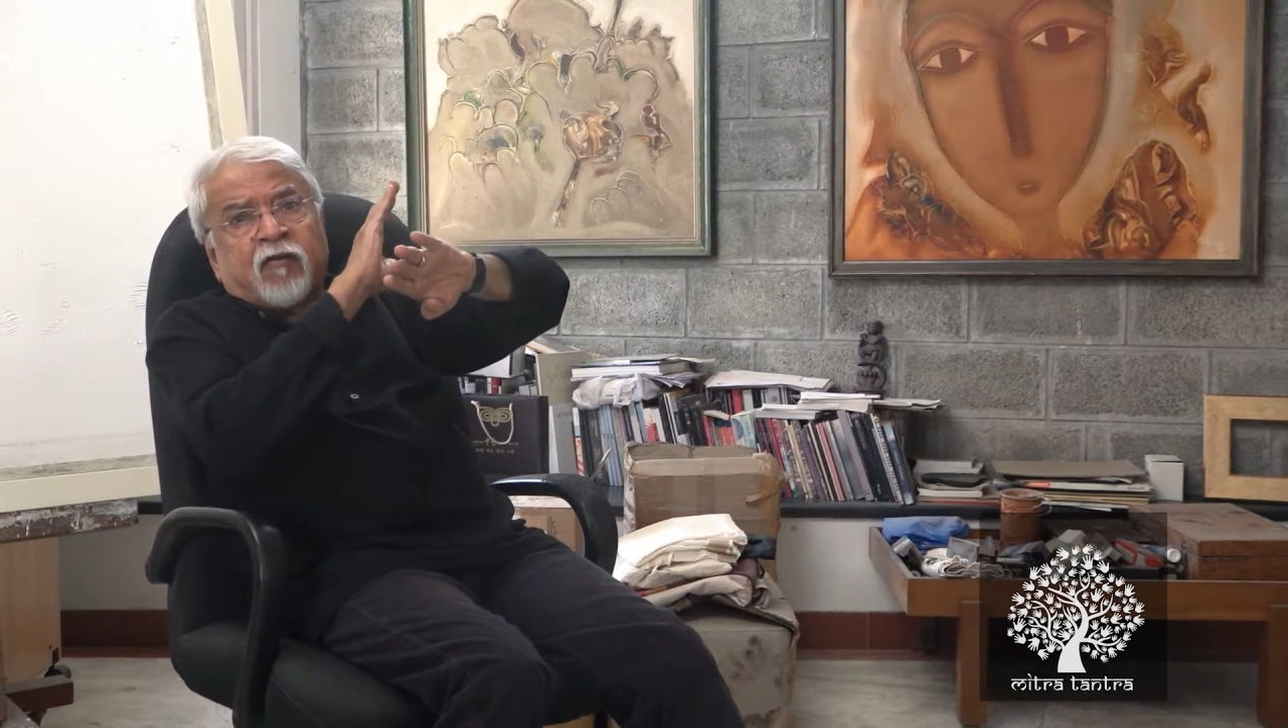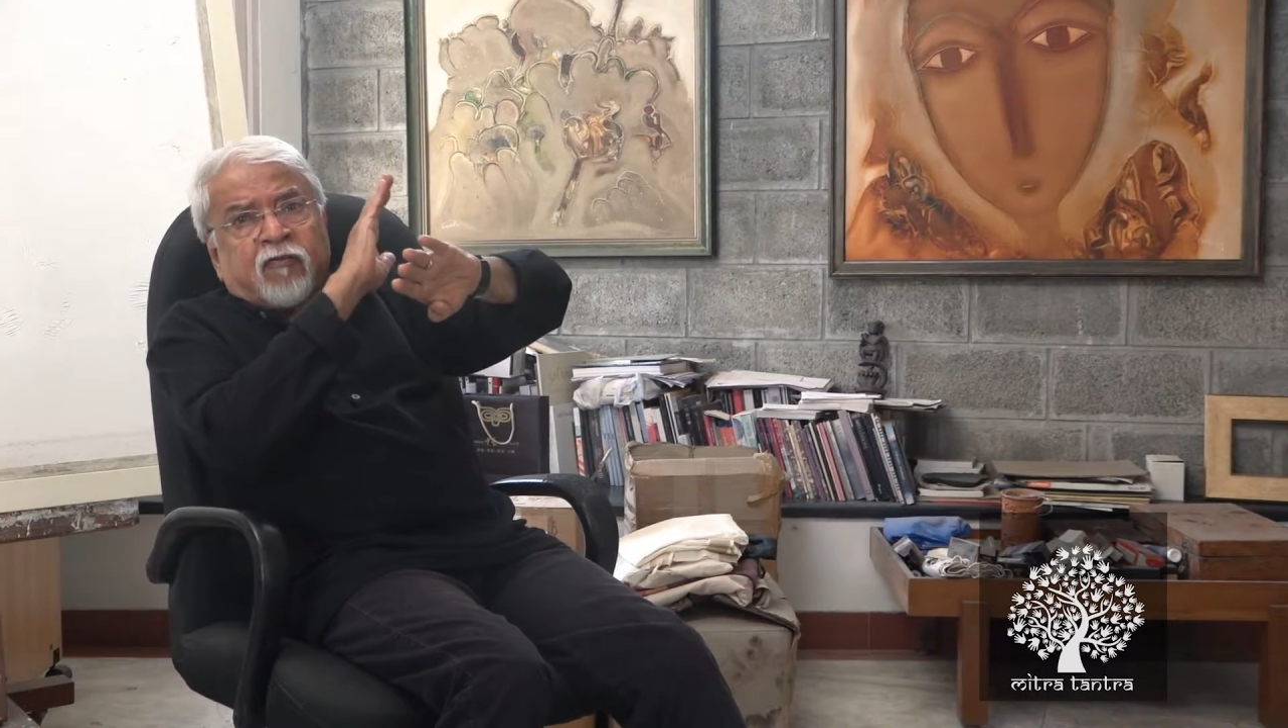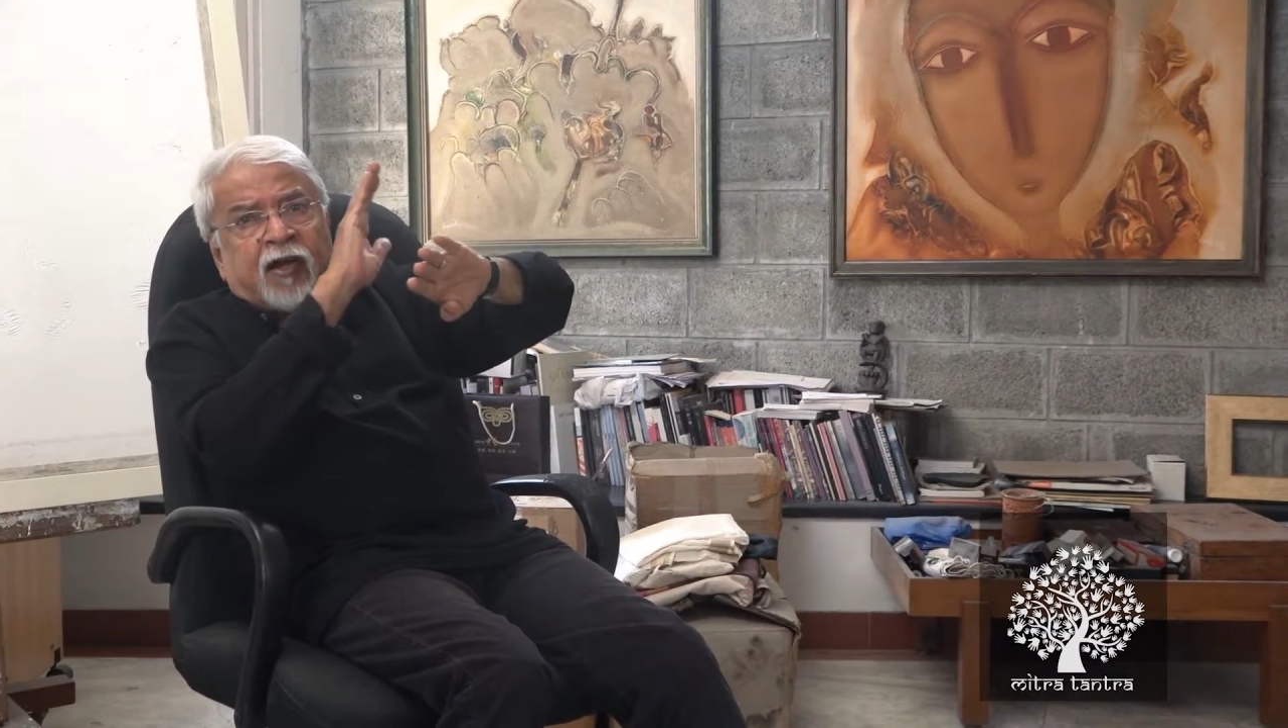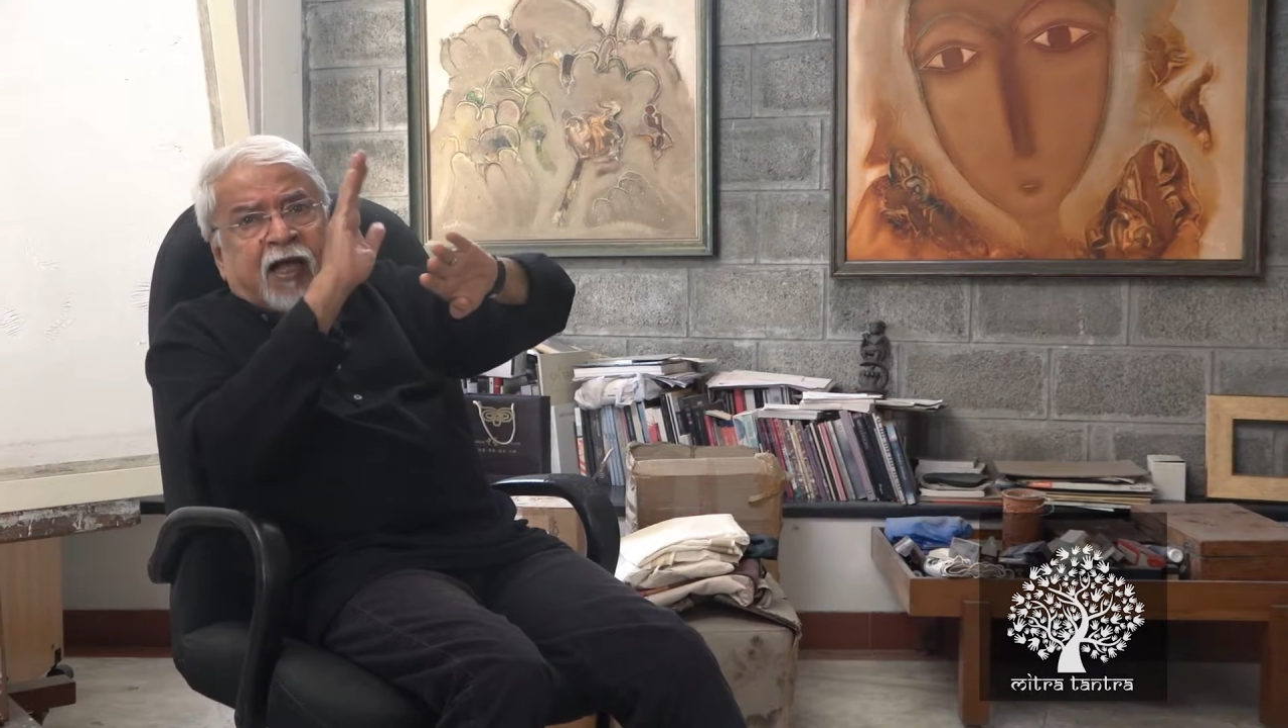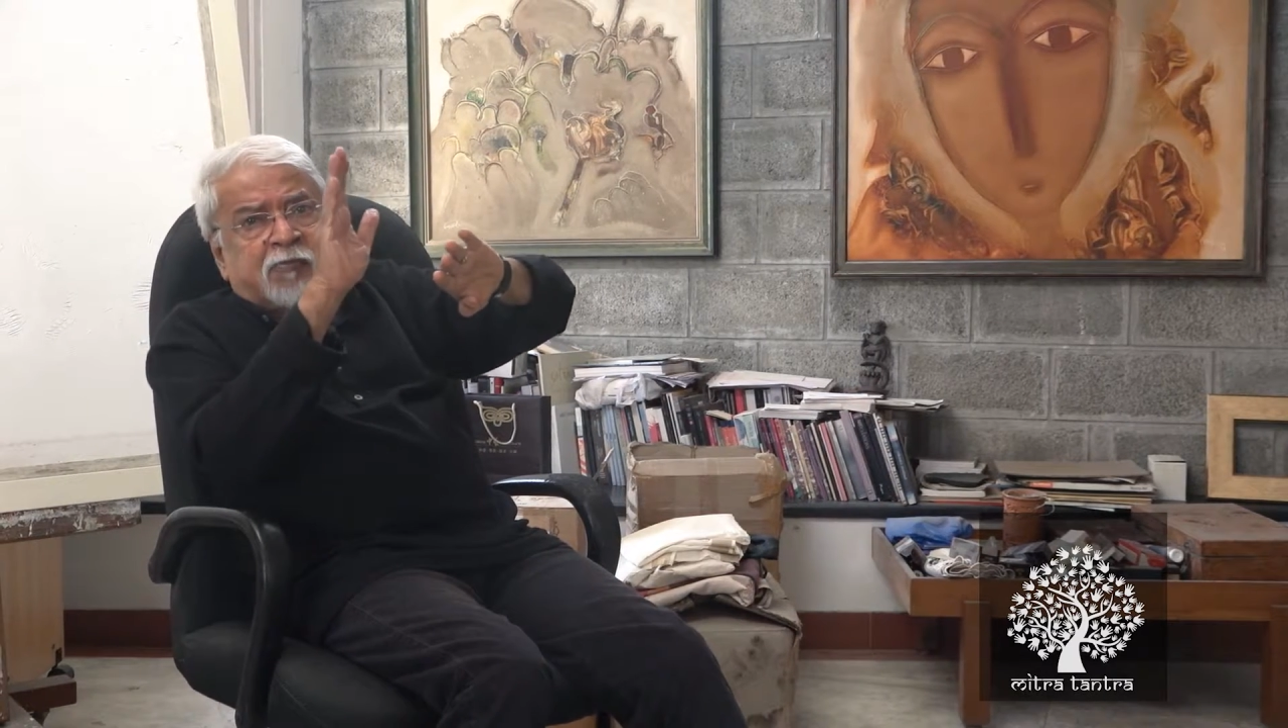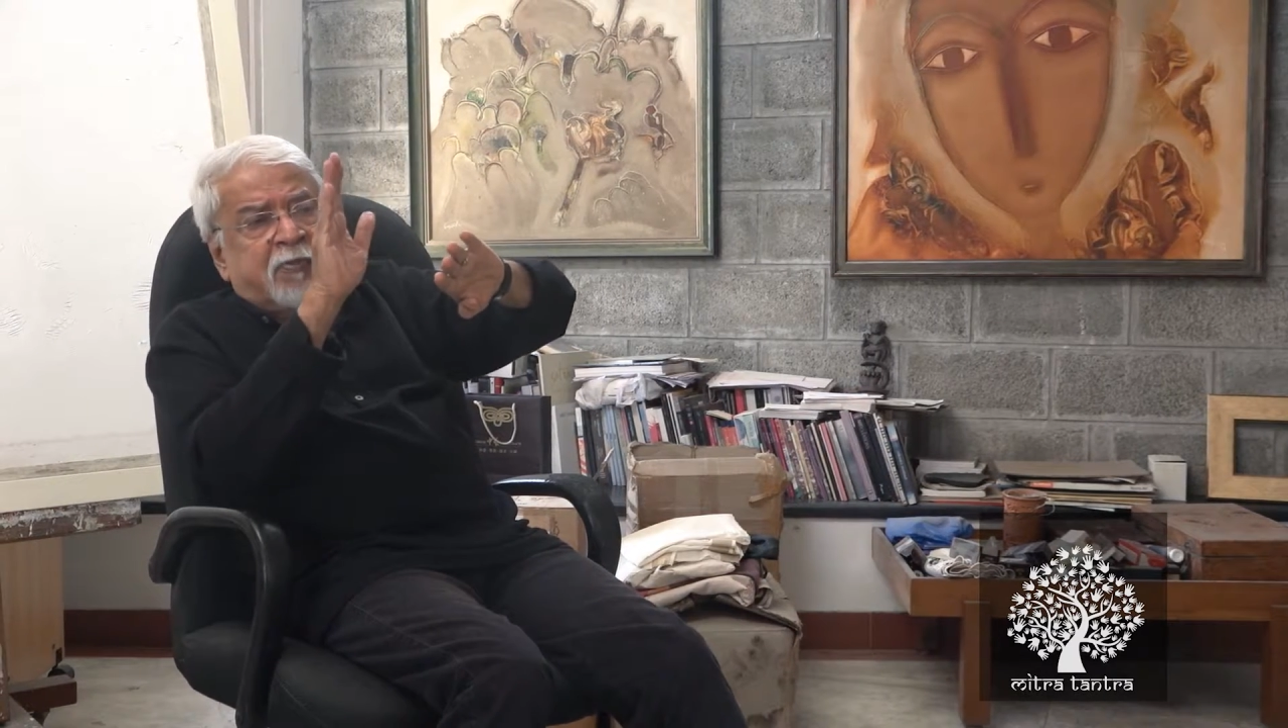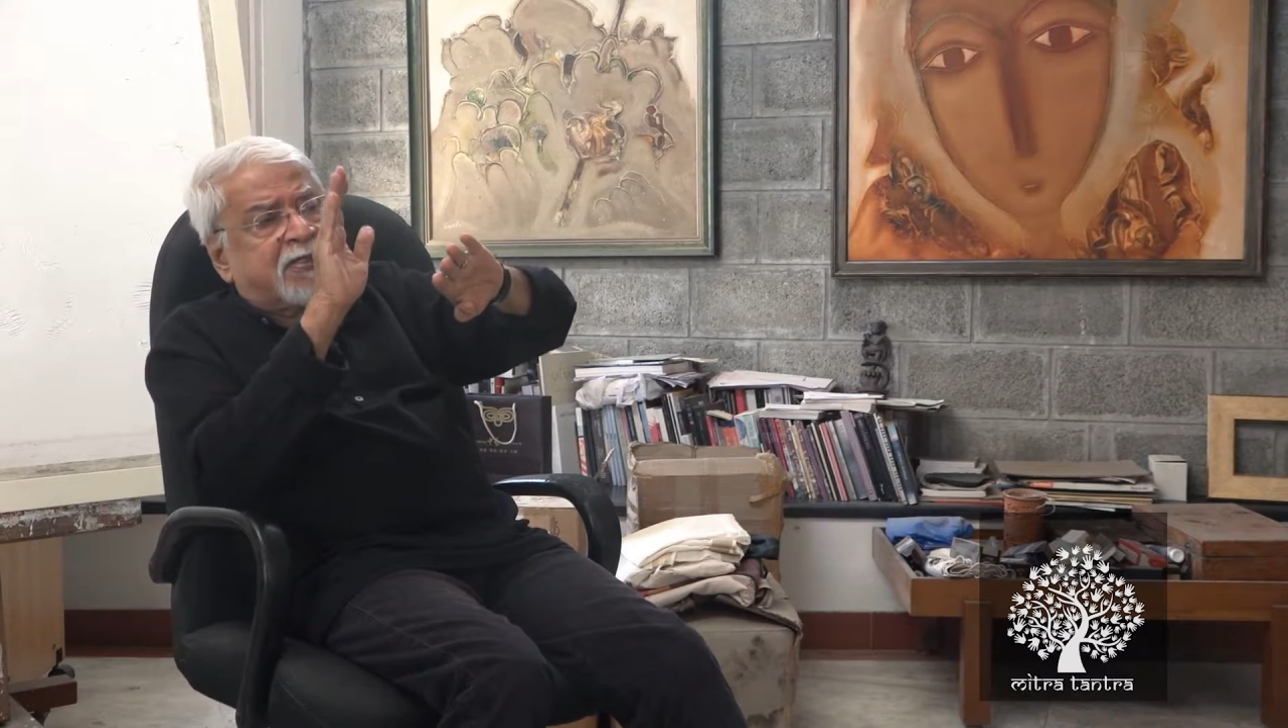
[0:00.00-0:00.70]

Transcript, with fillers: out of glass